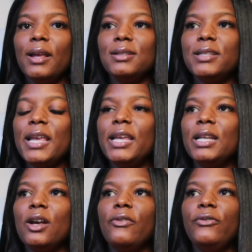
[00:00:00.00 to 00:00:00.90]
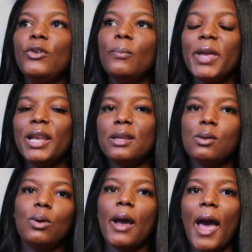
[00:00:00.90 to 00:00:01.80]
taking a few minutes
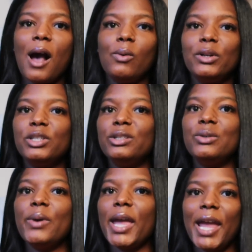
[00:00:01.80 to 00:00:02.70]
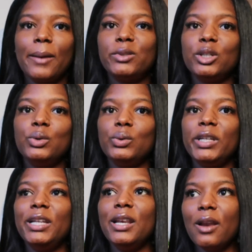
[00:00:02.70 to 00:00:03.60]
or an hour to do
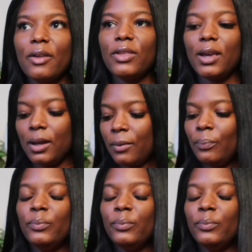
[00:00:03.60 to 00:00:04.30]
absolutely nothing.